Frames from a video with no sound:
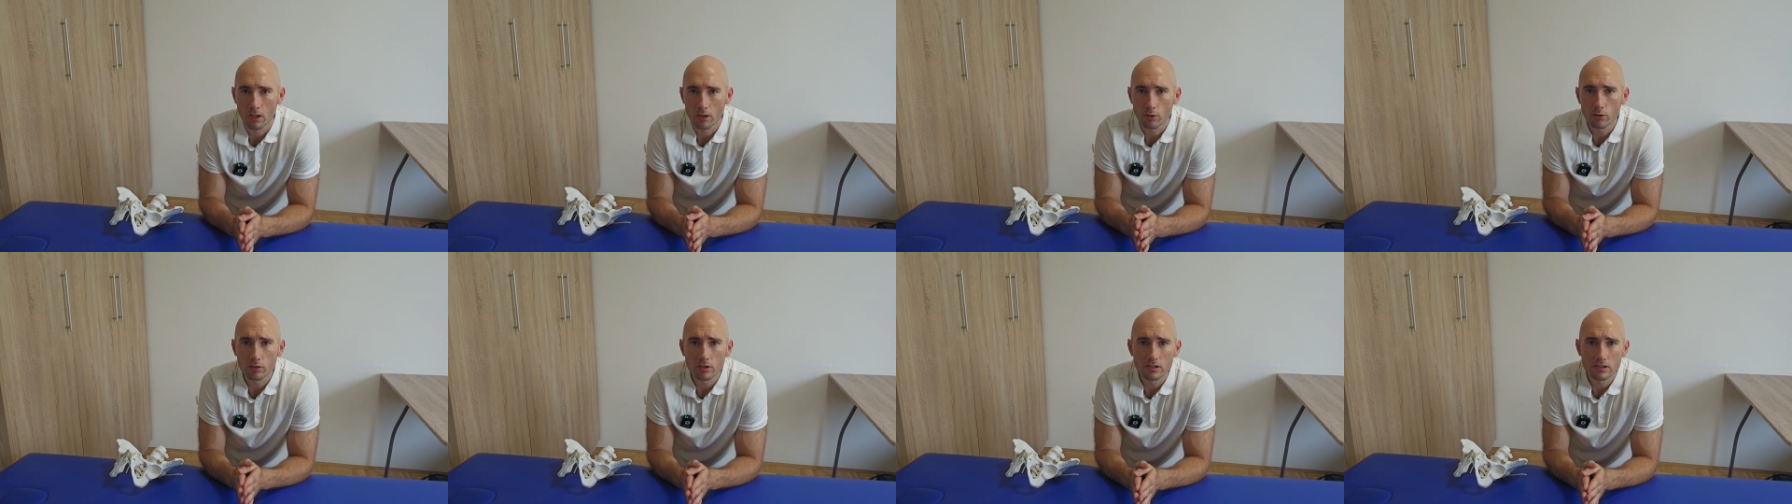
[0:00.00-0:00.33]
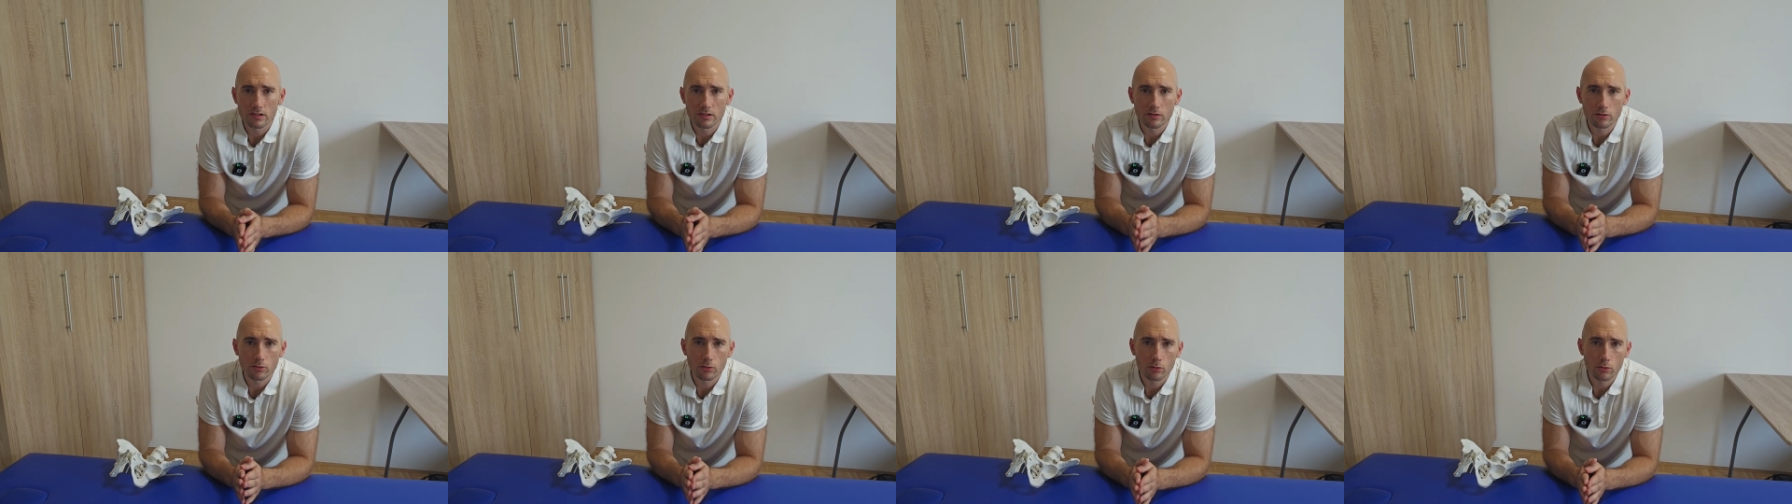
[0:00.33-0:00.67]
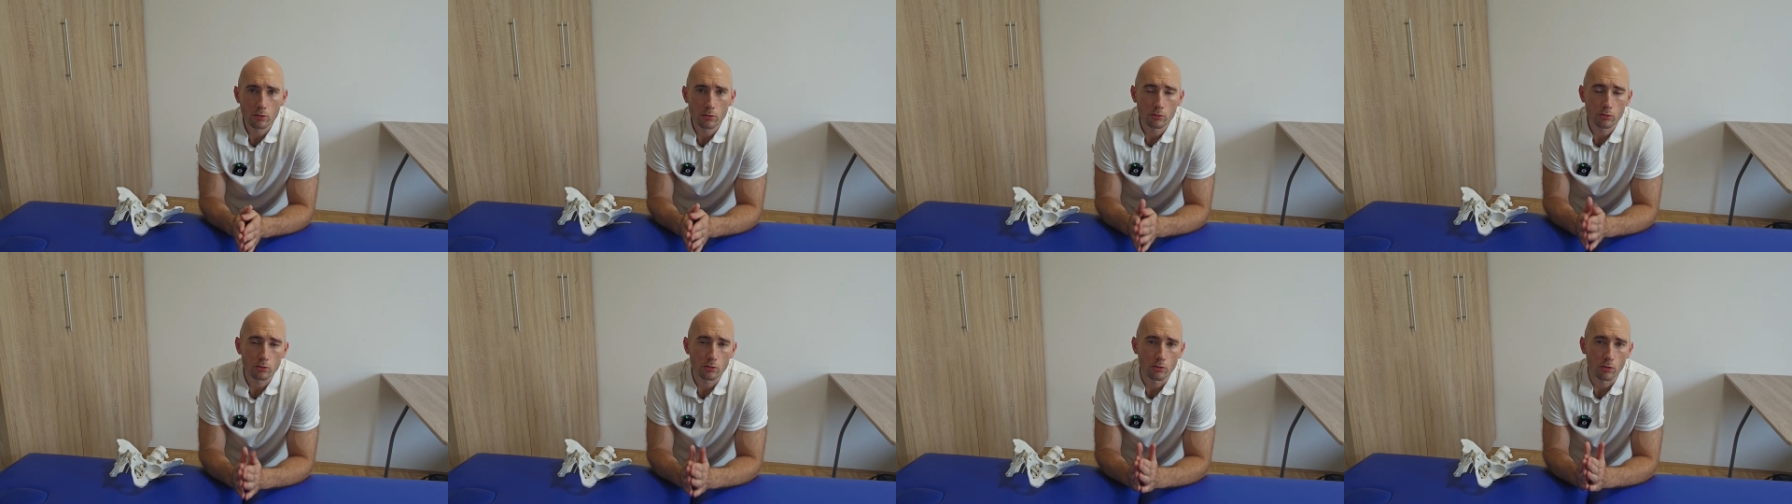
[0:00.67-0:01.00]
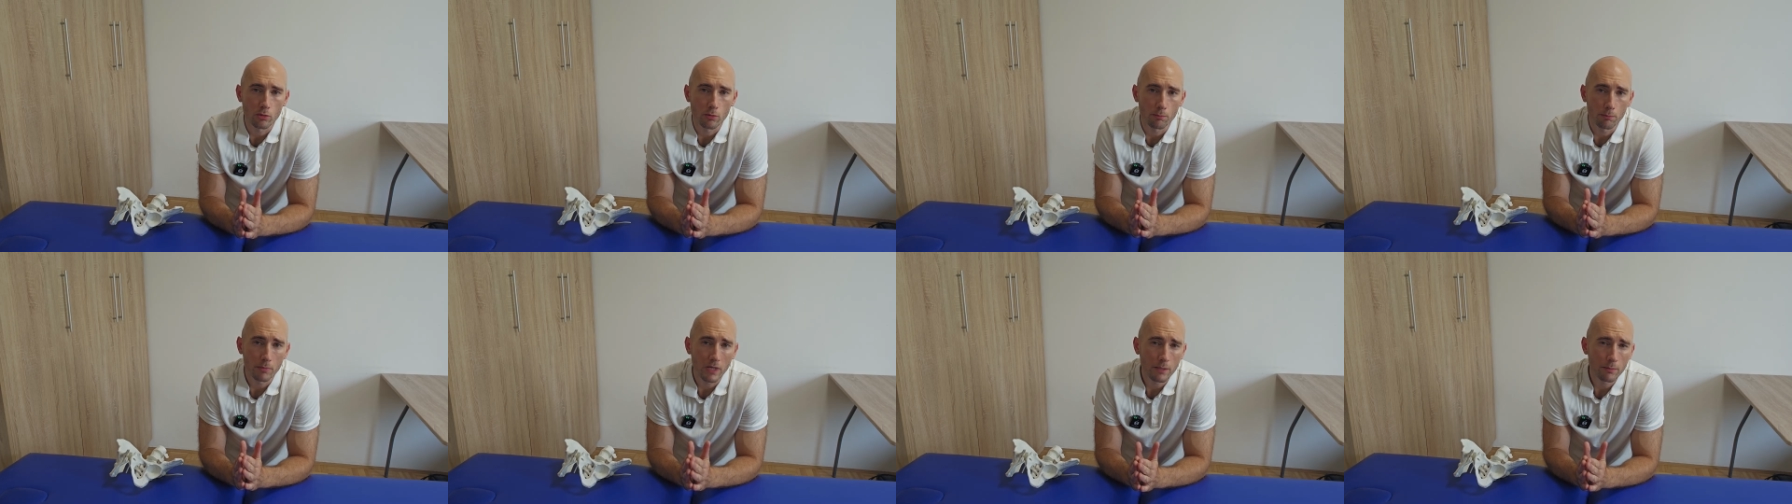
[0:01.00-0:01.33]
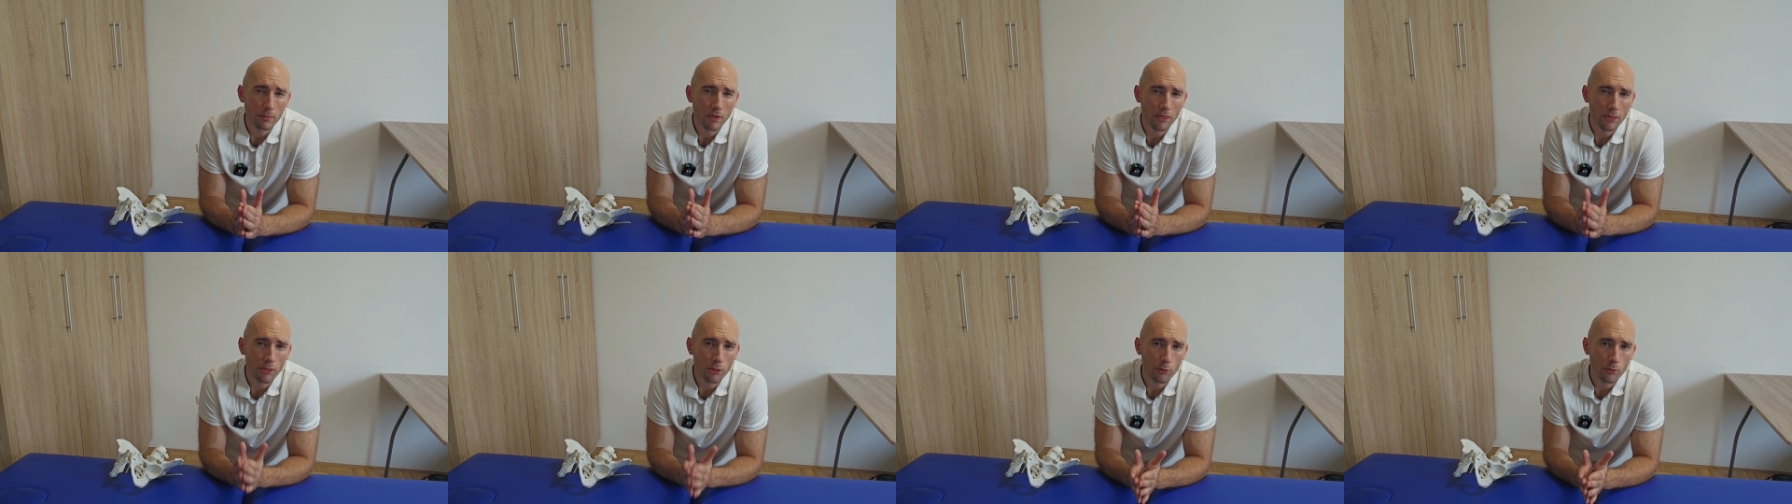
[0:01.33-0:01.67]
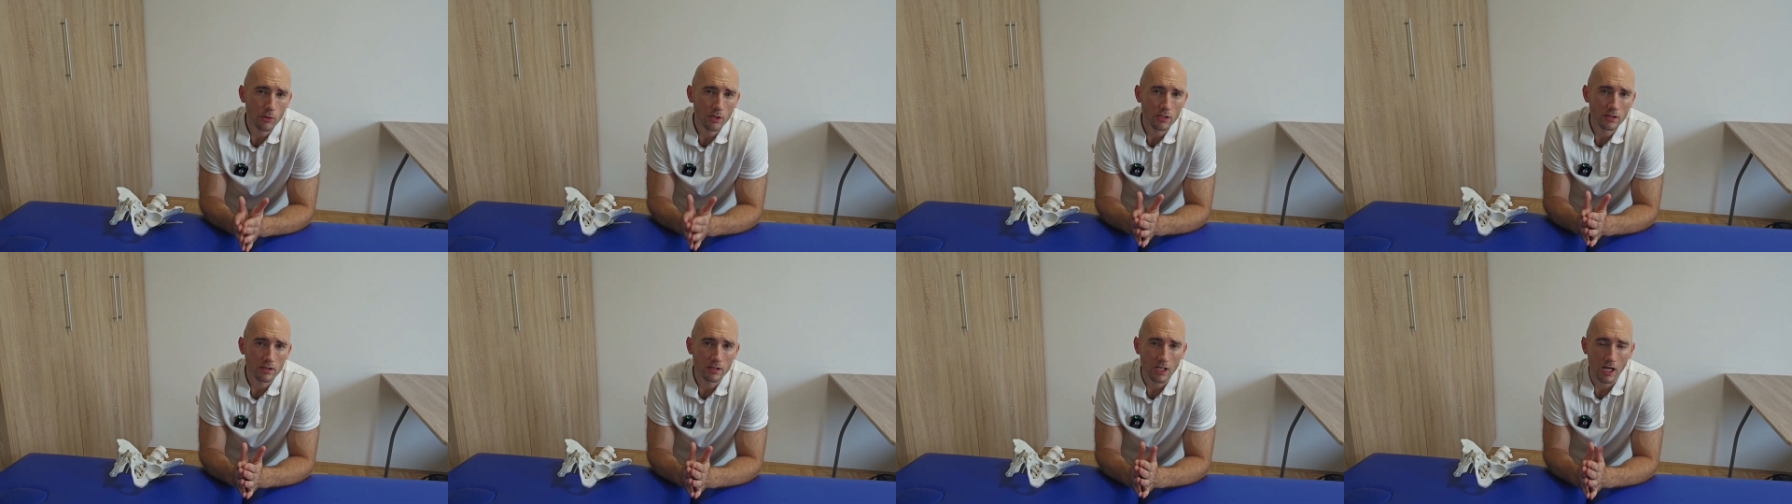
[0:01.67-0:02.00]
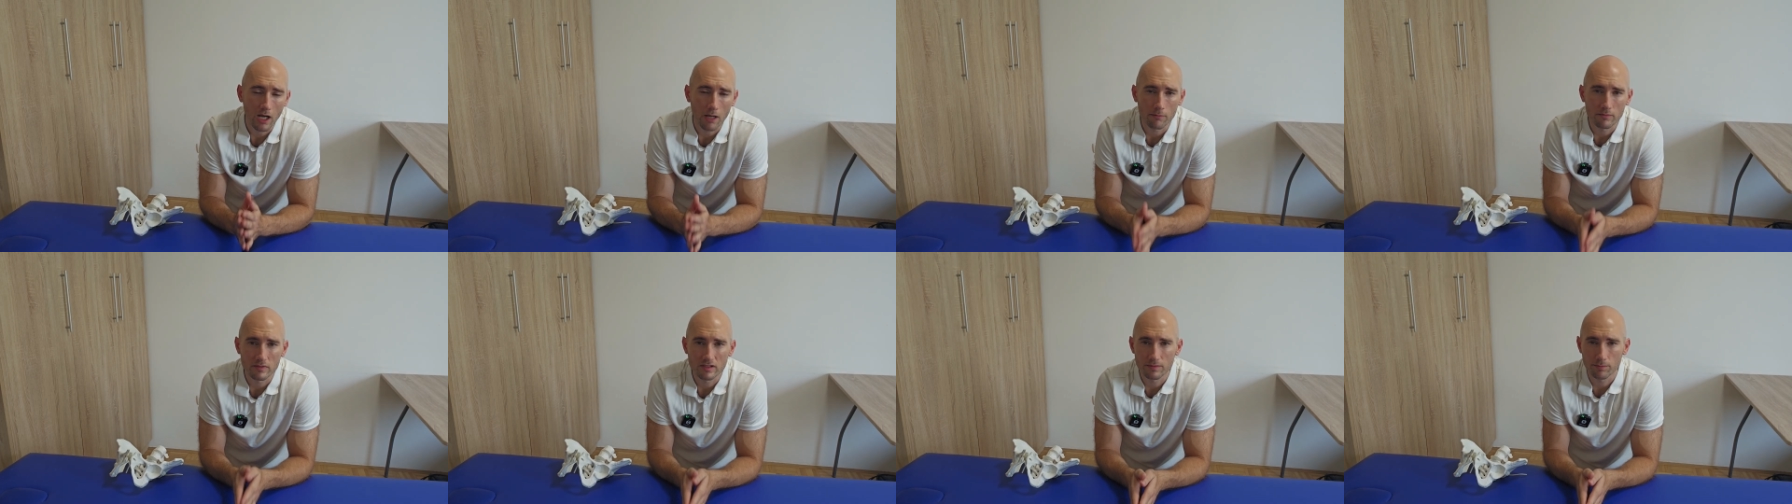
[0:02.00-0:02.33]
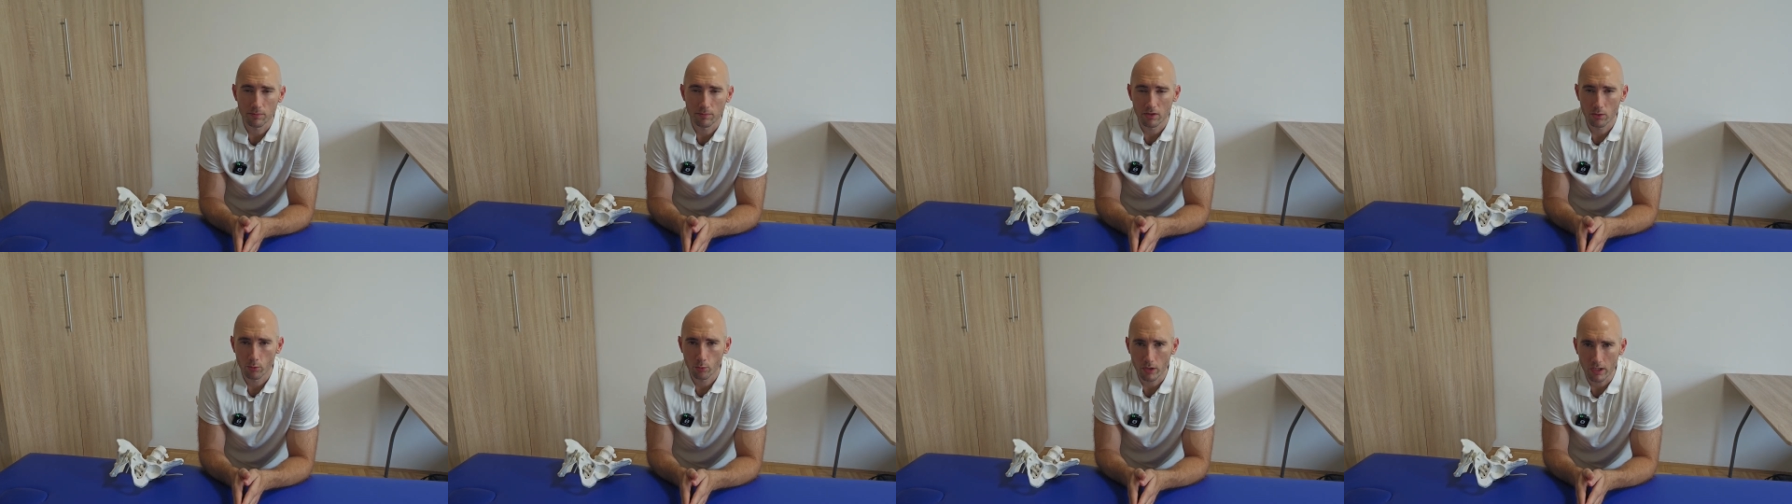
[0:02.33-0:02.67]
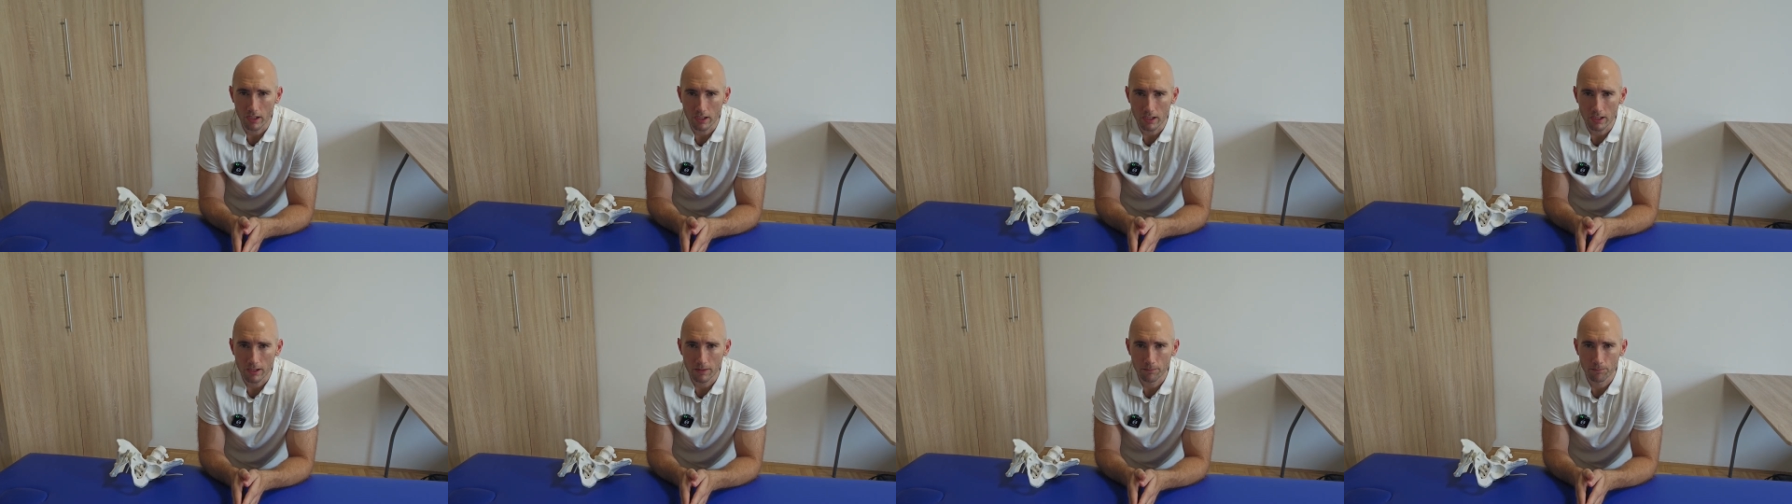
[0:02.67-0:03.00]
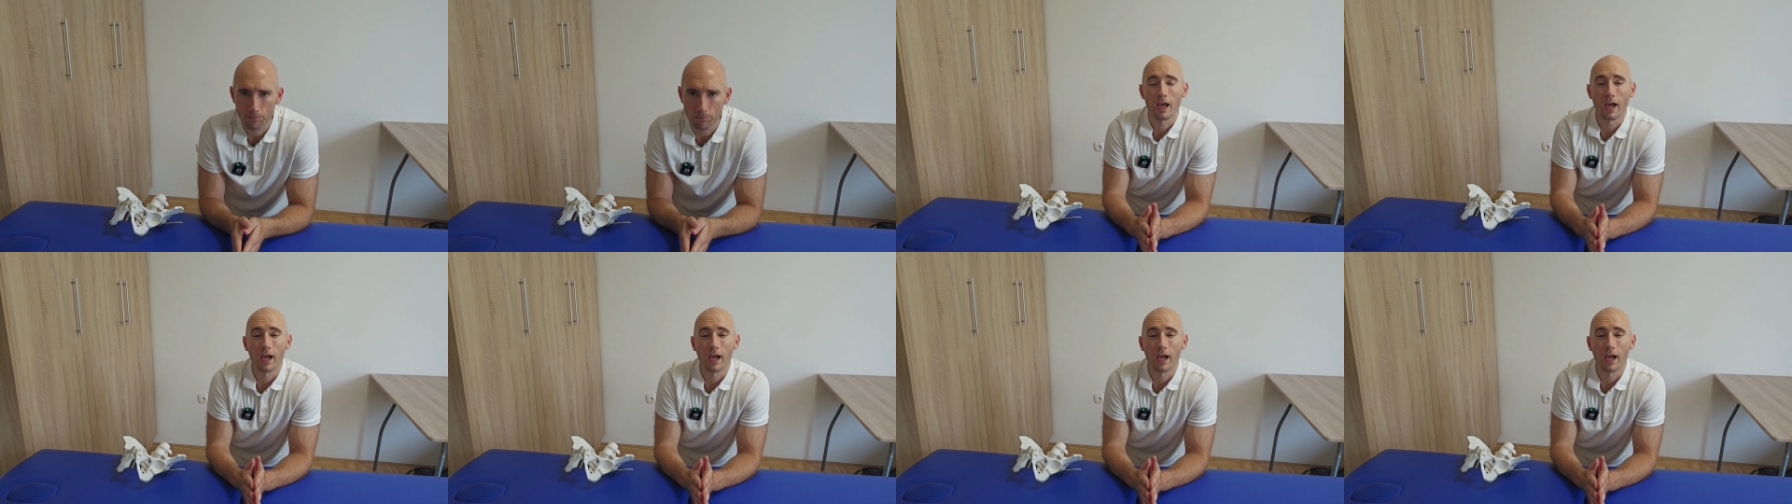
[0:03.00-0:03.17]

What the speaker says: Do this 2 to maybe 3 times per week.